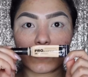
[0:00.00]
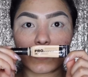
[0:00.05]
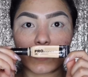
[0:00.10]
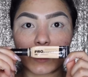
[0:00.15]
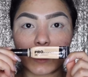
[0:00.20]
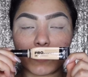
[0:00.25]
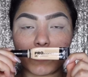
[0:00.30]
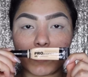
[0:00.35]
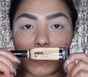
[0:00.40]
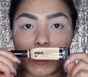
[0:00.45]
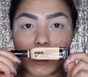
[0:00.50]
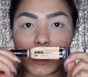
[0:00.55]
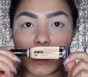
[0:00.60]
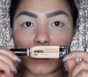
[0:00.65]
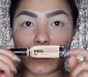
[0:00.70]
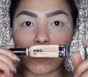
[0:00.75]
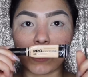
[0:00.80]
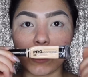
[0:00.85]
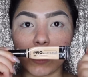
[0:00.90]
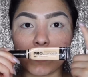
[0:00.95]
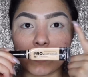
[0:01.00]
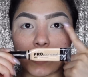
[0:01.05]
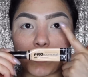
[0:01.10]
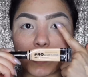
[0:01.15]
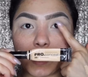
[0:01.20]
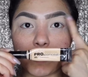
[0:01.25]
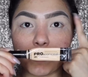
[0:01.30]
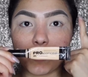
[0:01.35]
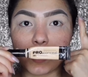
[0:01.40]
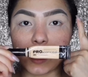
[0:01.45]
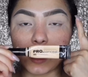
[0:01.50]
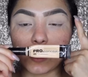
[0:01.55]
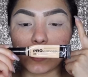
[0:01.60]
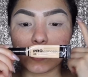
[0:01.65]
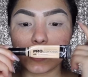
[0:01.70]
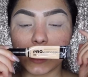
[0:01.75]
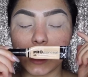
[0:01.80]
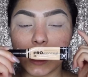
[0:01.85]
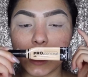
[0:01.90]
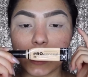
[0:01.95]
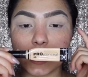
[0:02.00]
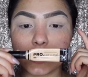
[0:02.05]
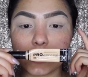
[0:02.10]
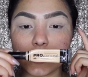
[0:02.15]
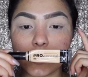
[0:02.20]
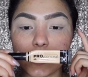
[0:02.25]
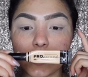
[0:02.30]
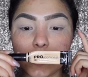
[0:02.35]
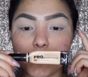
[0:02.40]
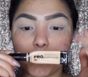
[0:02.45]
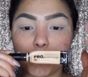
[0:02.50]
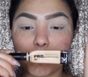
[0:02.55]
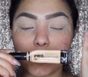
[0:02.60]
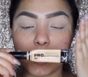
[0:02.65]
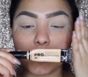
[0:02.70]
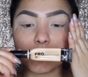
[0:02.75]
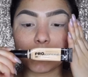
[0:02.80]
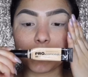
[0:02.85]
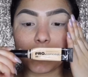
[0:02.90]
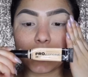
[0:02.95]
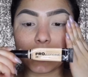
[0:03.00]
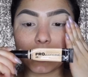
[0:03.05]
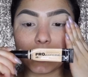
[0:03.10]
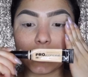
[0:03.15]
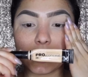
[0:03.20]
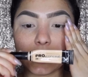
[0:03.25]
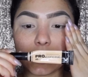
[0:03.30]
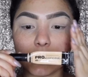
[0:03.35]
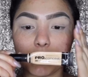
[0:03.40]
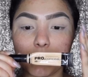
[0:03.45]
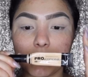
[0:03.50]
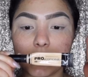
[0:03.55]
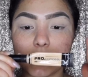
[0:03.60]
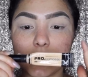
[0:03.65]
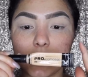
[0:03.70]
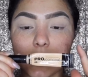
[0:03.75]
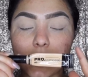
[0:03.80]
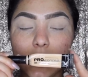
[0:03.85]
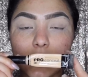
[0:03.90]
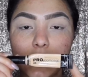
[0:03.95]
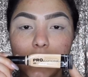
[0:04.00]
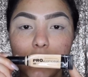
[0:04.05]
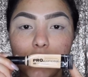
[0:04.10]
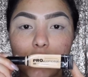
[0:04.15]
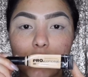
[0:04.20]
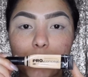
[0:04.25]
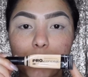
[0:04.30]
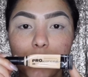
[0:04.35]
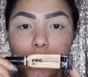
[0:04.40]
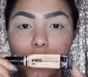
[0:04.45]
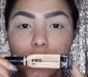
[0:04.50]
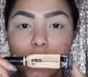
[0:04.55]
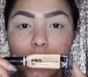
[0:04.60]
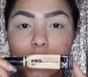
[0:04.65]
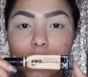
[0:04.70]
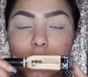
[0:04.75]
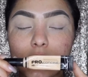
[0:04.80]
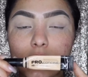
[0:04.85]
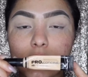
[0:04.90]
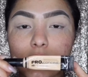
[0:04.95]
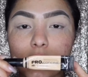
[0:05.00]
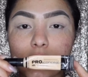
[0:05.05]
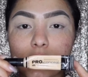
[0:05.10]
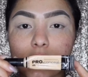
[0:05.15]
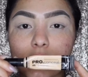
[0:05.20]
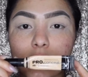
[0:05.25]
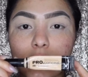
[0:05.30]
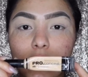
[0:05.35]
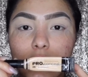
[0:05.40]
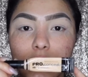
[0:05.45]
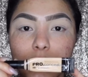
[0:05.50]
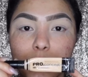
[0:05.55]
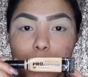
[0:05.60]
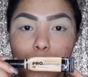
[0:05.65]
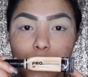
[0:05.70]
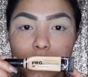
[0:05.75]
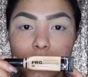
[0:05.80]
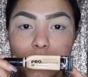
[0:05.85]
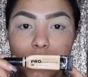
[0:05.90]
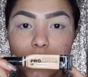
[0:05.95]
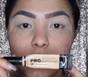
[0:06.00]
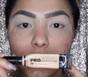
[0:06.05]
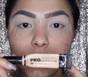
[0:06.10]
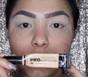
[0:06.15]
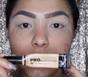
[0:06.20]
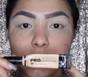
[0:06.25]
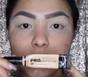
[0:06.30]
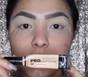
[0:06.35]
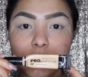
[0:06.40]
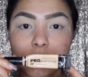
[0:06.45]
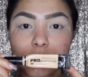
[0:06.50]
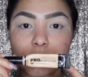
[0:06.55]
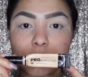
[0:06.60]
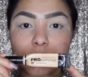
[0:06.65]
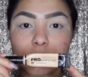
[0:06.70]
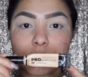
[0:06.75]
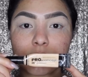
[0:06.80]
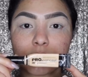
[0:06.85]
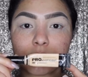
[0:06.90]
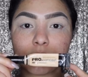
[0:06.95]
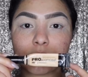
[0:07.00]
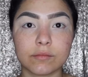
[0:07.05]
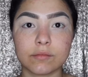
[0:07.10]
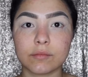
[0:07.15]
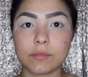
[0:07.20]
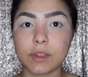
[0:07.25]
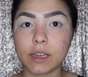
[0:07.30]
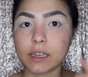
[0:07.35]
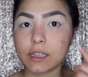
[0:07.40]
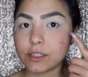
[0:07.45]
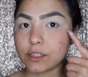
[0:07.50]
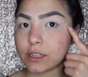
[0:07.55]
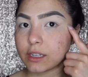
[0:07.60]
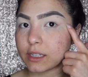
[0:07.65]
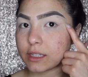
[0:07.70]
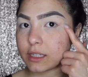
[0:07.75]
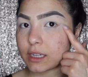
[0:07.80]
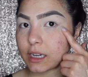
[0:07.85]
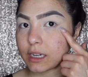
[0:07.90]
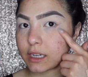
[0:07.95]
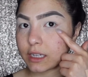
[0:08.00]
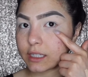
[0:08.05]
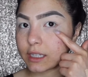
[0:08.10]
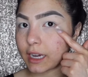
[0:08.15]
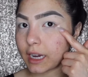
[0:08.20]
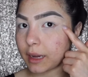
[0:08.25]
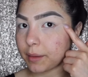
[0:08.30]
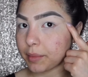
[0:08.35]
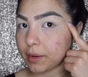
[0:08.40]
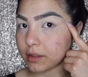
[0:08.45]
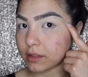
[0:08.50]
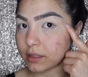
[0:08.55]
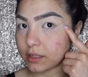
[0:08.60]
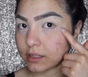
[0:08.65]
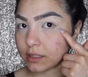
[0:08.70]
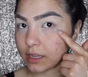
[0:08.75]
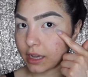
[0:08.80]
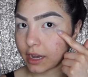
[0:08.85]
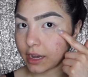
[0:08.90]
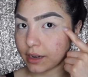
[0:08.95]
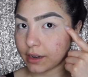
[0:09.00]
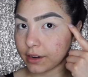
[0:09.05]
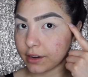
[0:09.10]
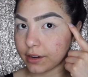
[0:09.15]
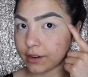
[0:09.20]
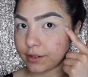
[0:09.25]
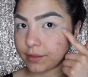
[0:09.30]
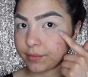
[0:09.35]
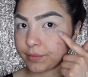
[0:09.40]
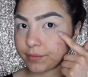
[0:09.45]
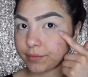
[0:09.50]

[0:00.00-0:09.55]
I went ahead and carved out my brows and um, primed my lid with the LA Girl Pro Concealer in the color Porcelain. And as you can see, I did tape on the side here.